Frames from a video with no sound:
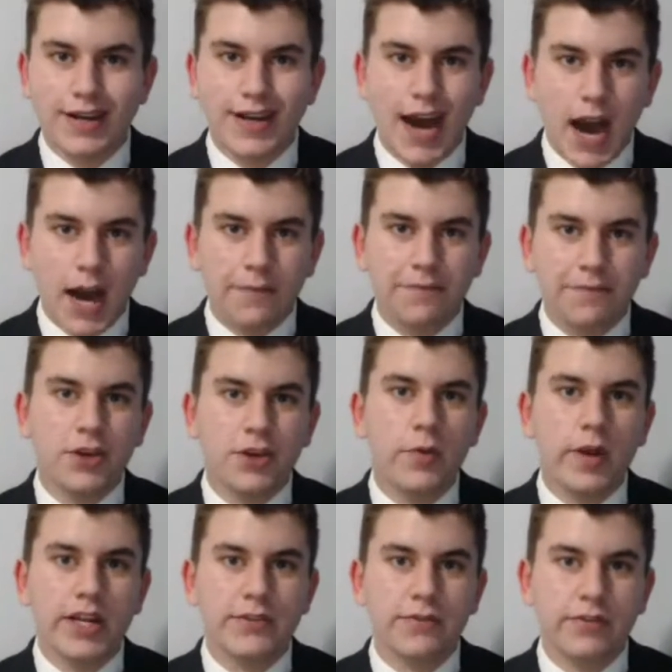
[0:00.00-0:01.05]
calm
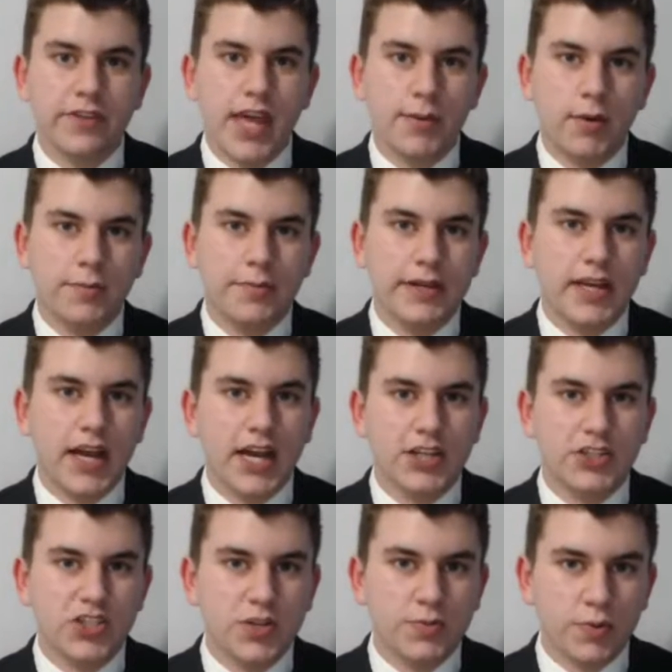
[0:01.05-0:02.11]
few weeks for the MLB
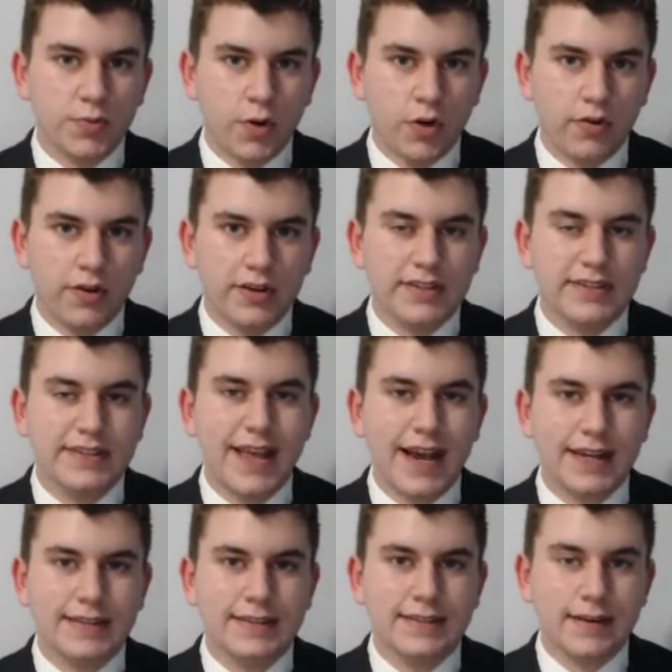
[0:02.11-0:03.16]
as Super Bowl is
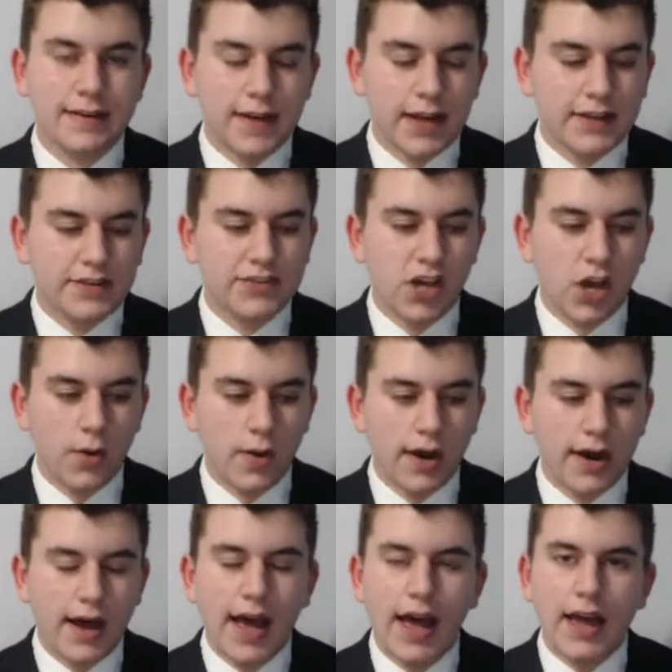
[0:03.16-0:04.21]
next Sunday.
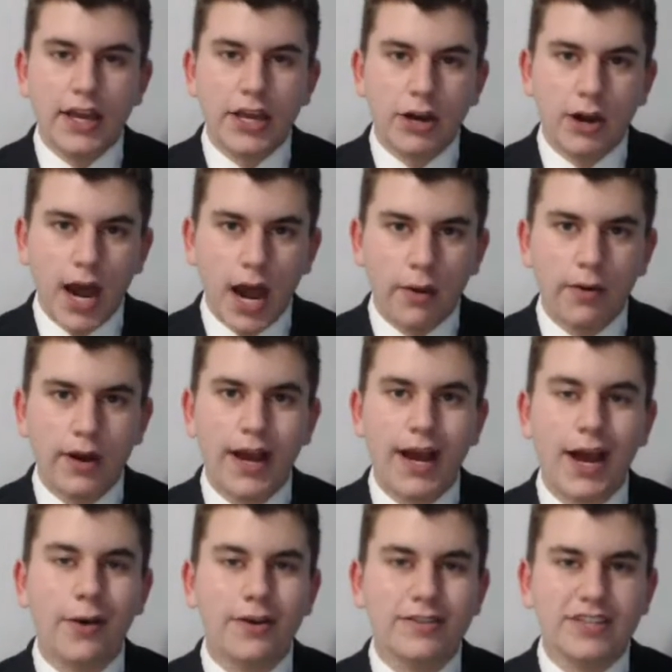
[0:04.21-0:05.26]
So,
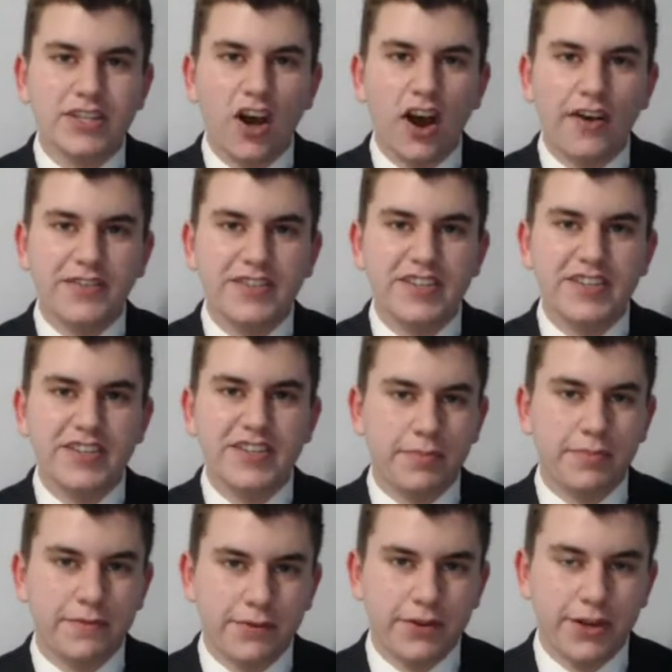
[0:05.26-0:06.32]
how has the offseason
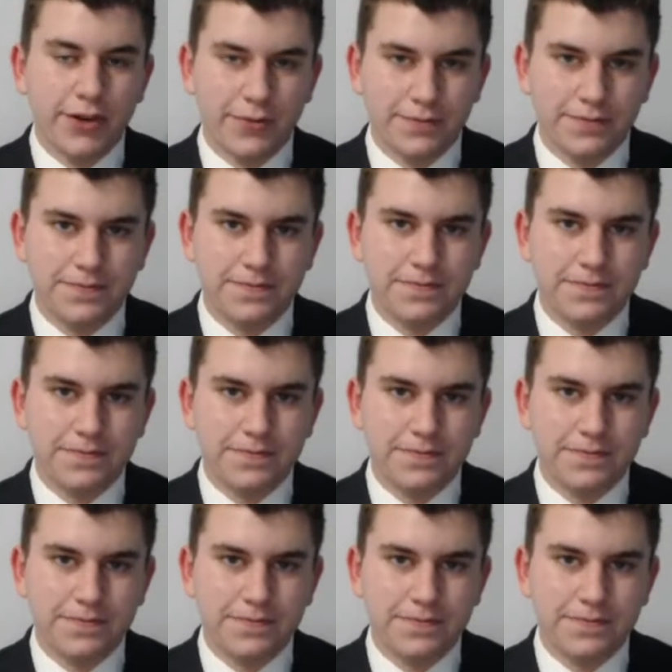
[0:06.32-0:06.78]
been for you?